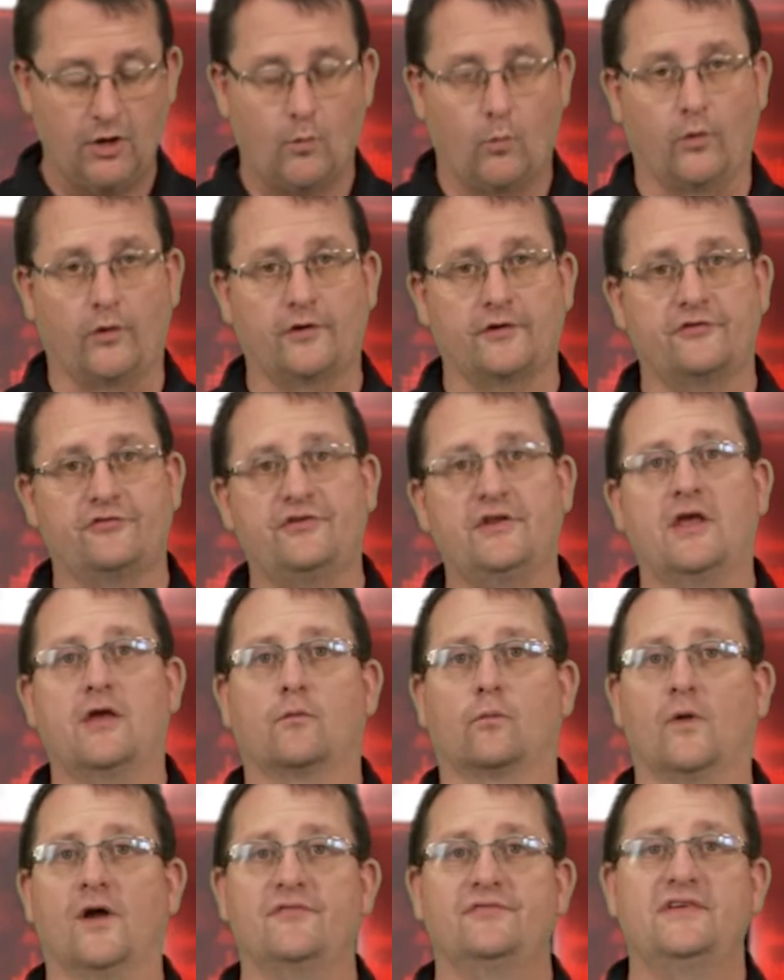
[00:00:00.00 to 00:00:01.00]
We're going to see a
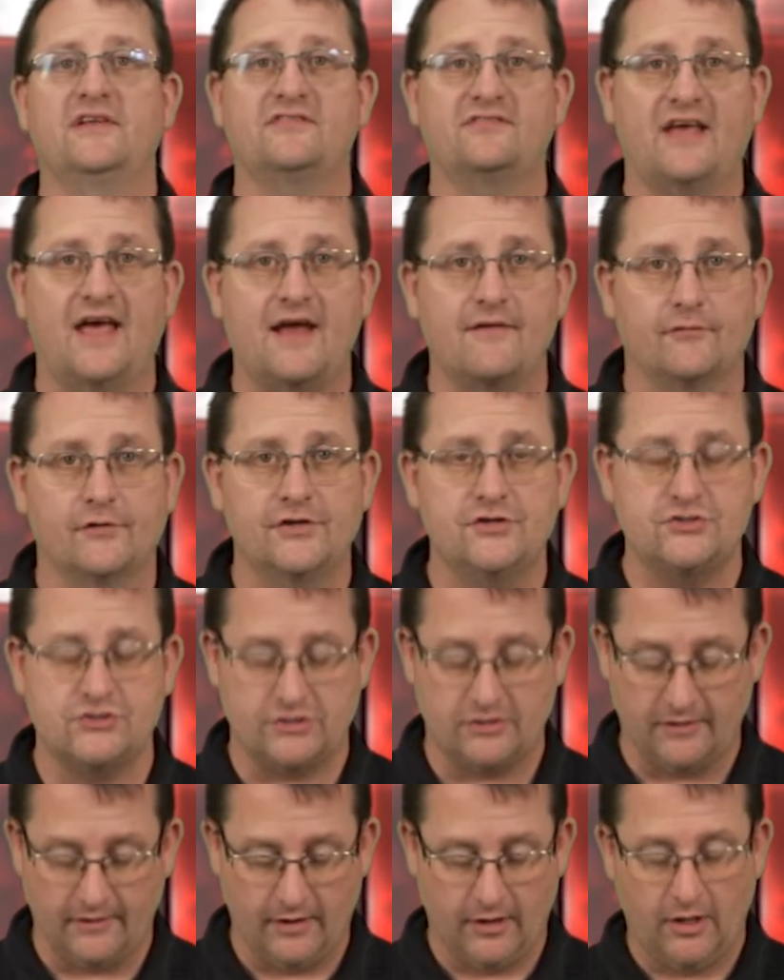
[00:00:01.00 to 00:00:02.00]
roughness
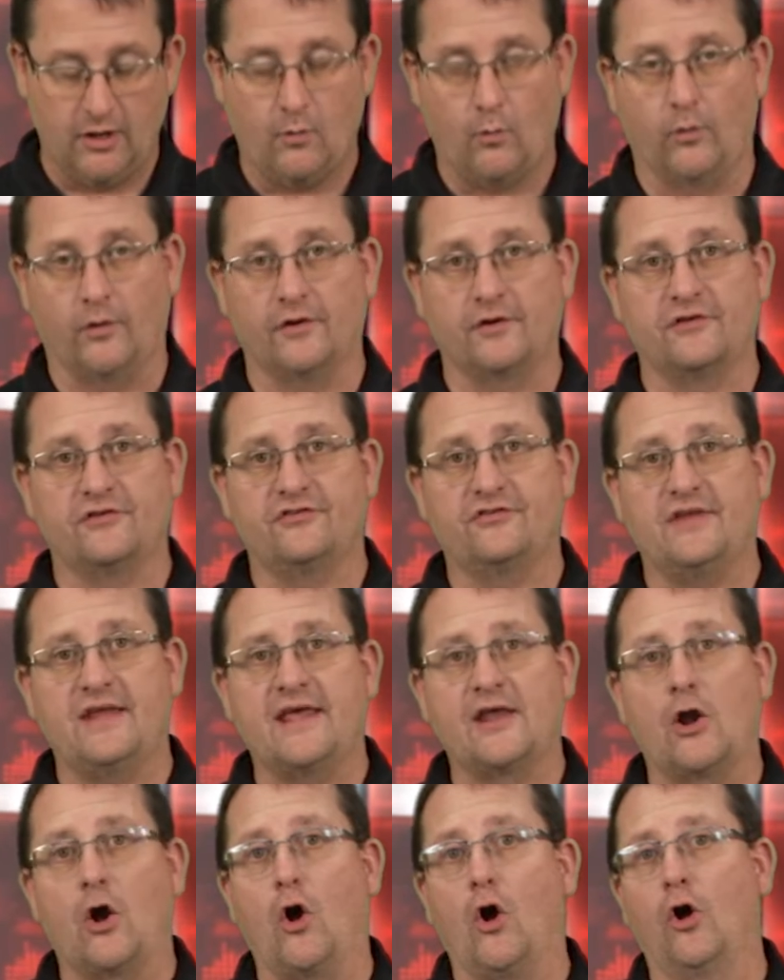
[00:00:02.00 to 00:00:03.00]
average, we're going to see
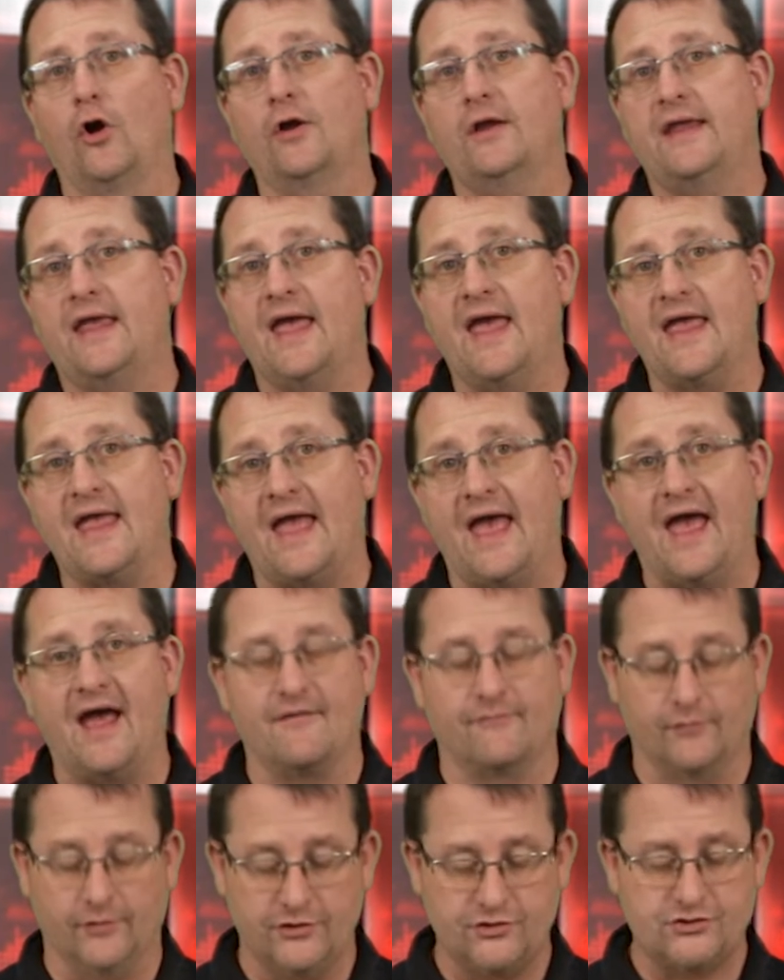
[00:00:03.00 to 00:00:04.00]
an RK
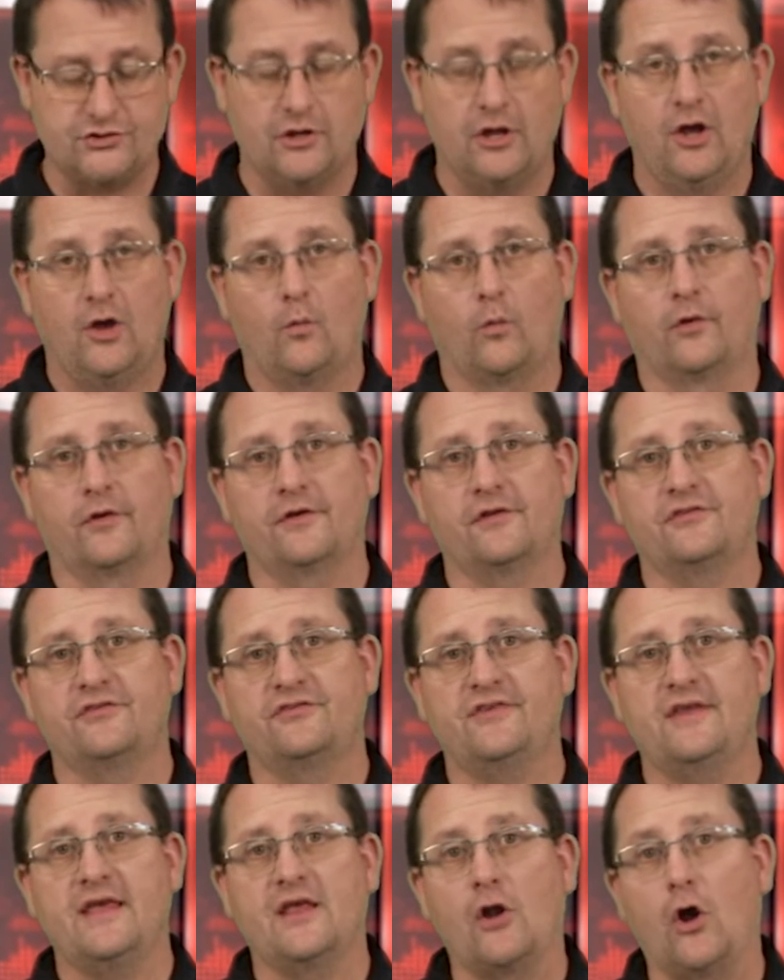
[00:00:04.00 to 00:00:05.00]
average, we're going to
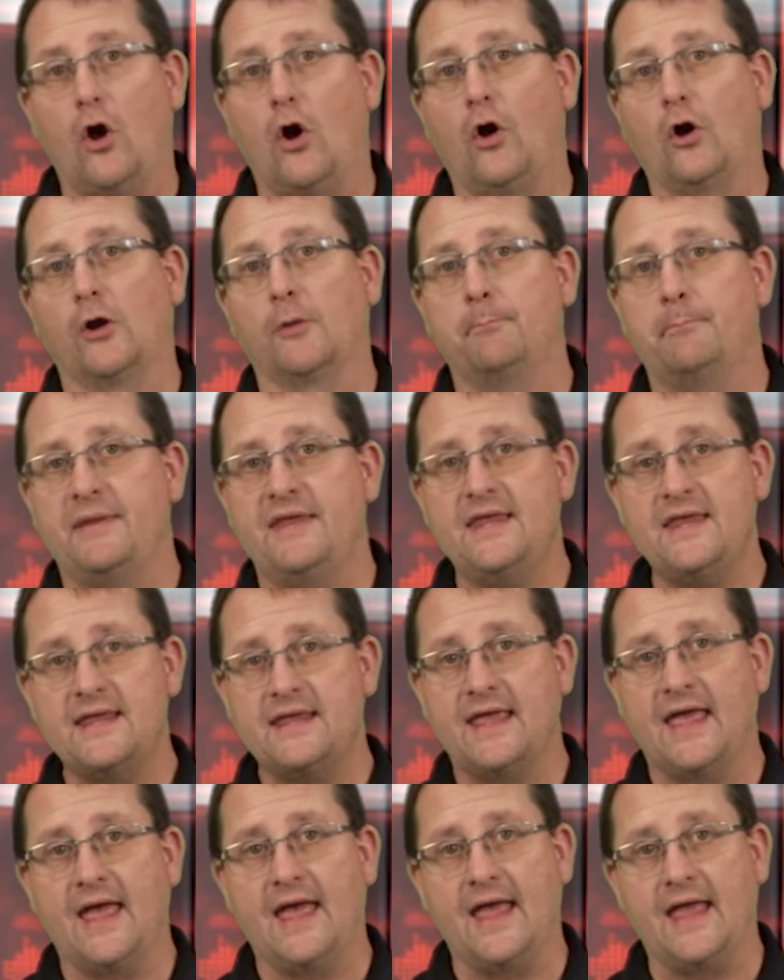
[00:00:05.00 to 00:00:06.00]
see an
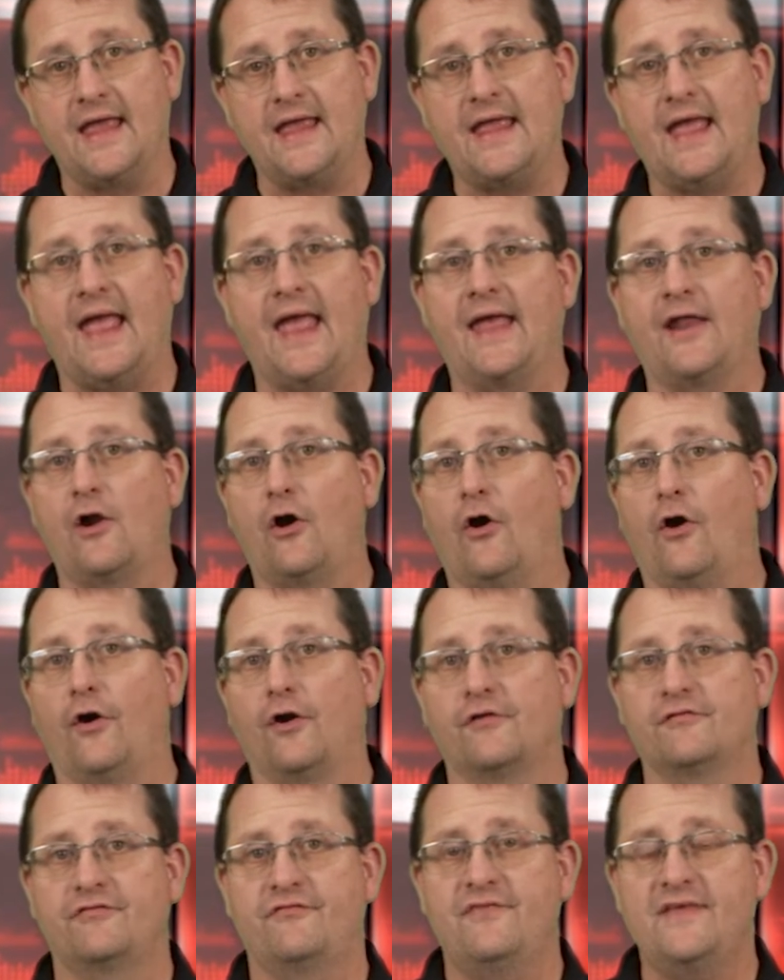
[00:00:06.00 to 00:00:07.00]
RPK and an
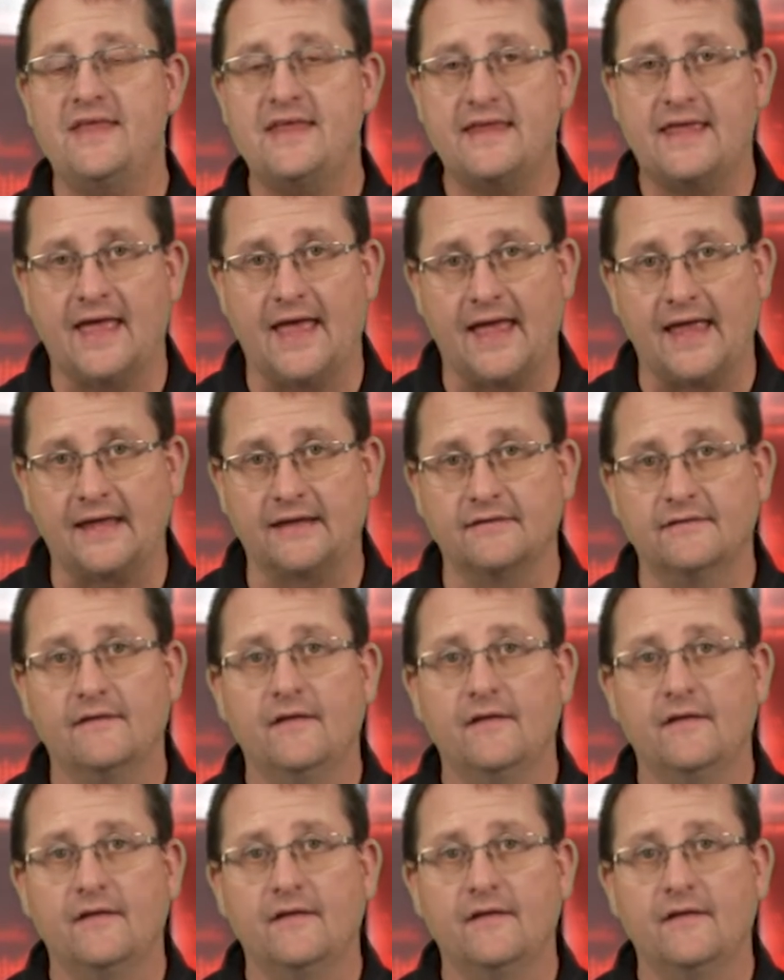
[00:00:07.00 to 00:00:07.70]
RVK.